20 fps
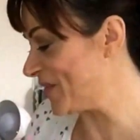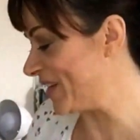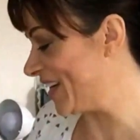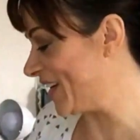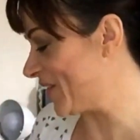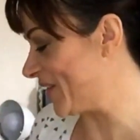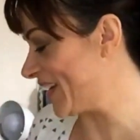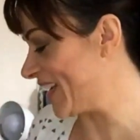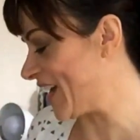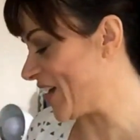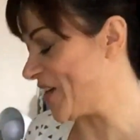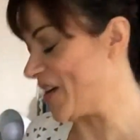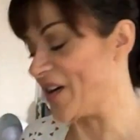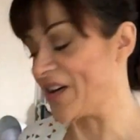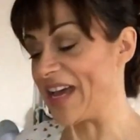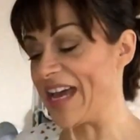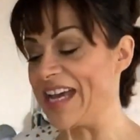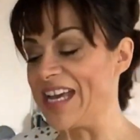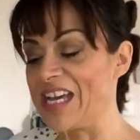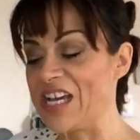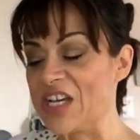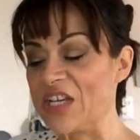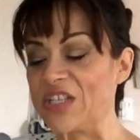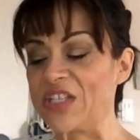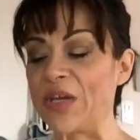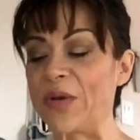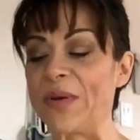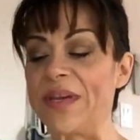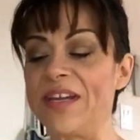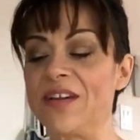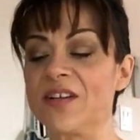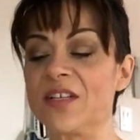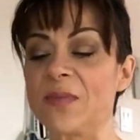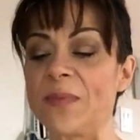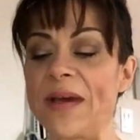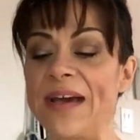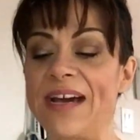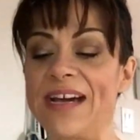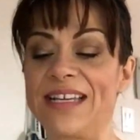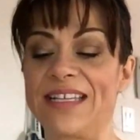here we go. Okay, so here's
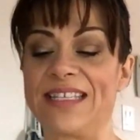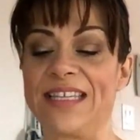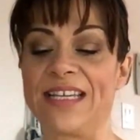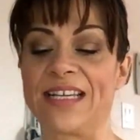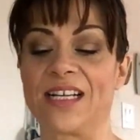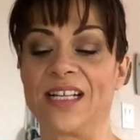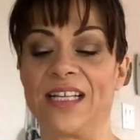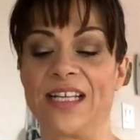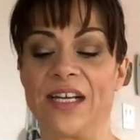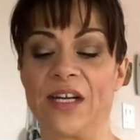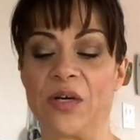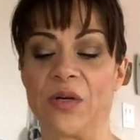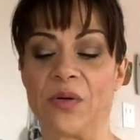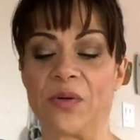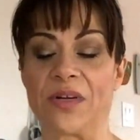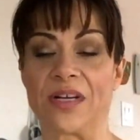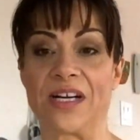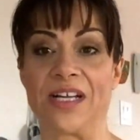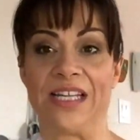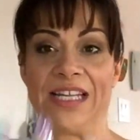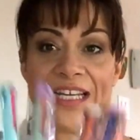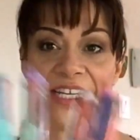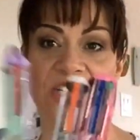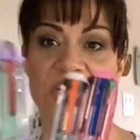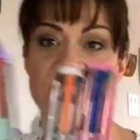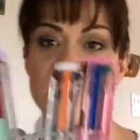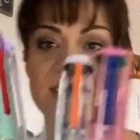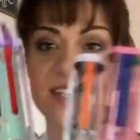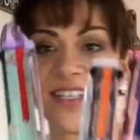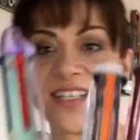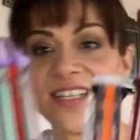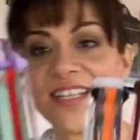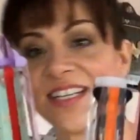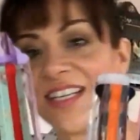my Hi-C Coleto collection.